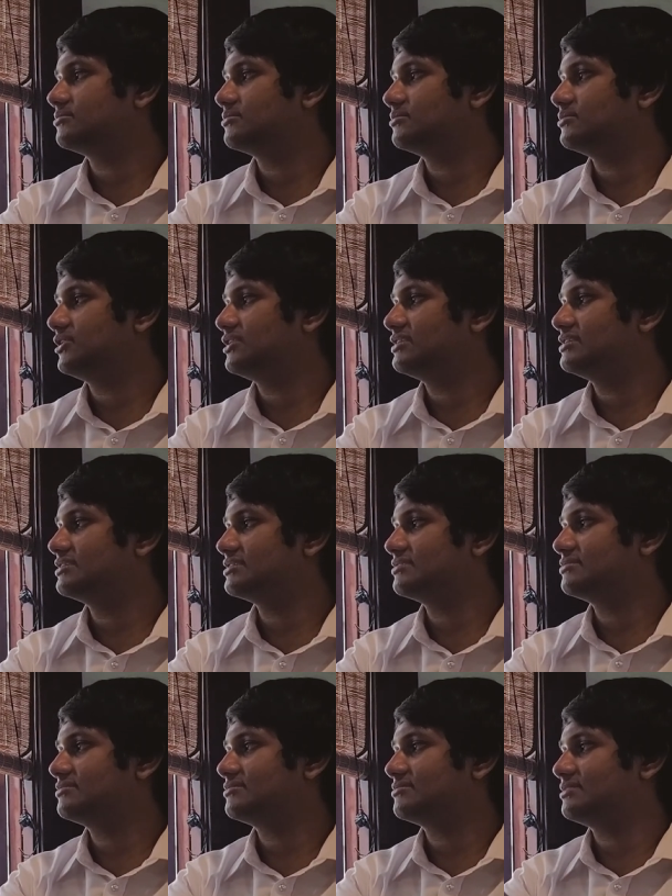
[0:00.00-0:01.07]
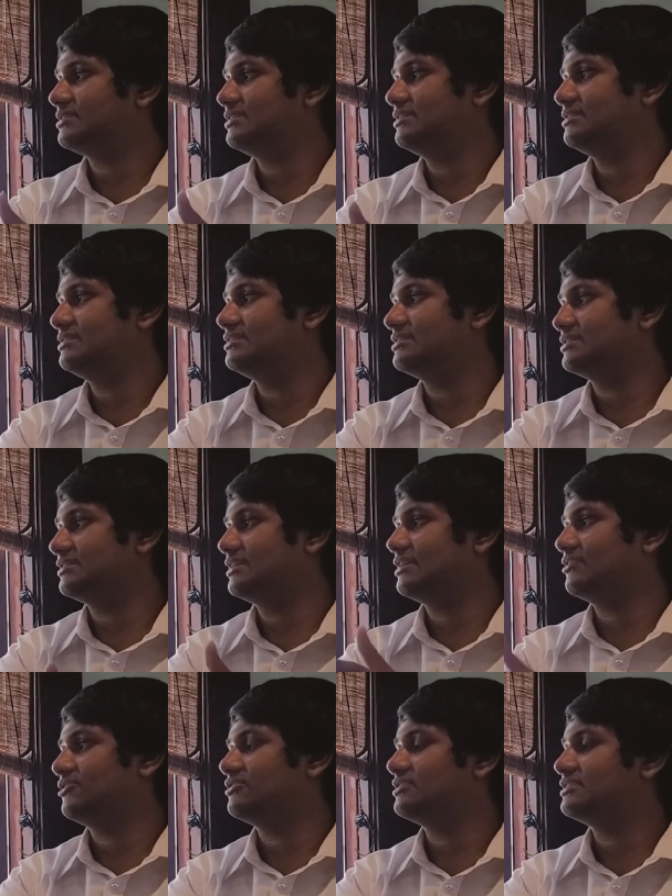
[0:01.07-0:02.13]
not just in theory, that are
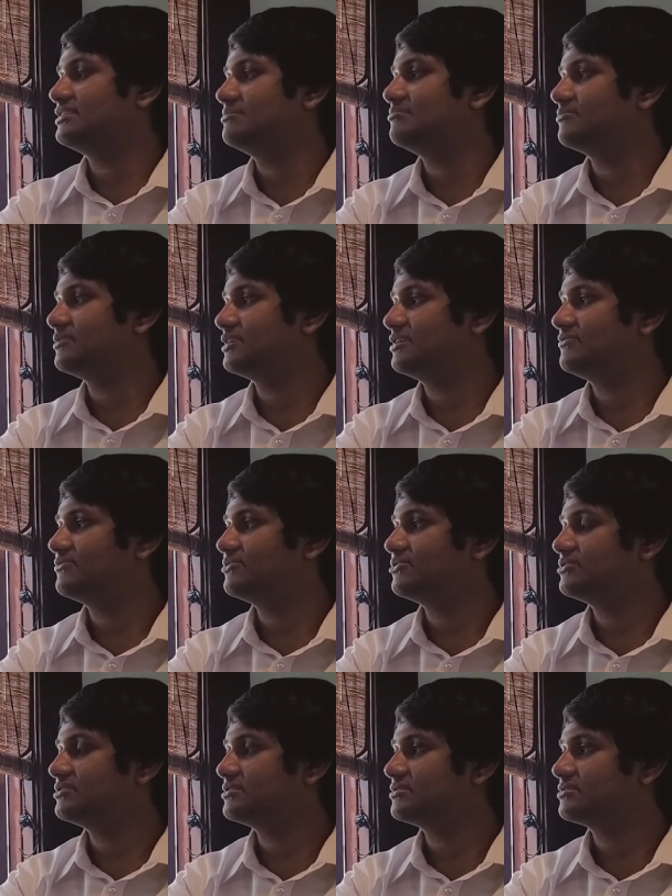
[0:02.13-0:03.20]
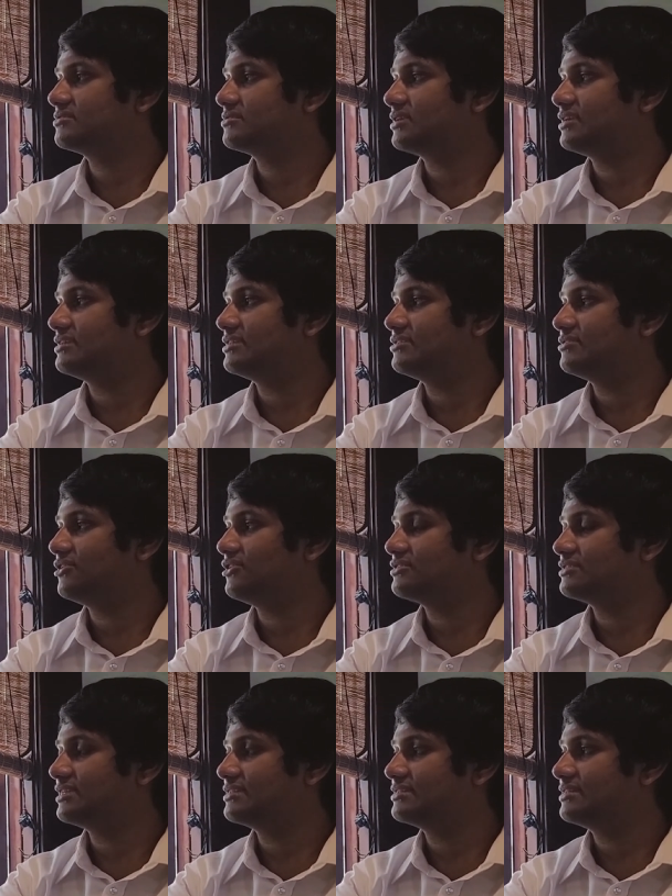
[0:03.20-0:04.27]
already enforced? Are there laws
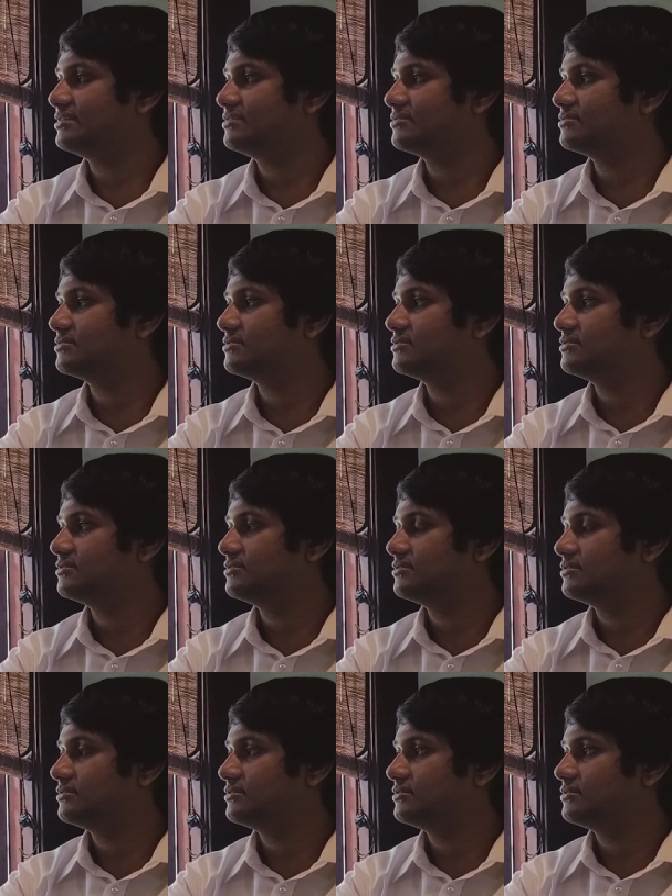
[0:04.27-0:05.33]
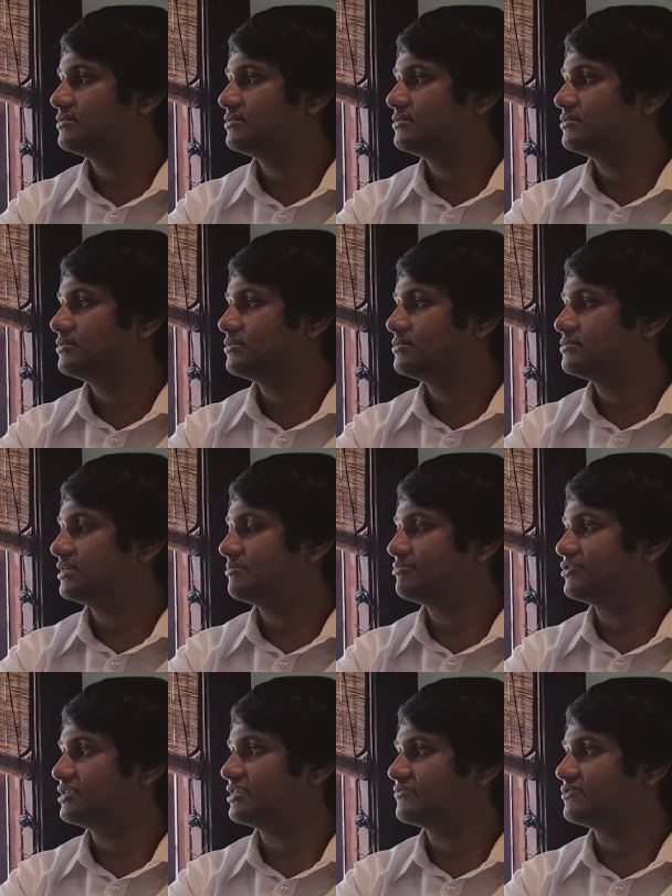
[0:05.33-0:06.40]
like that? Yes, uh,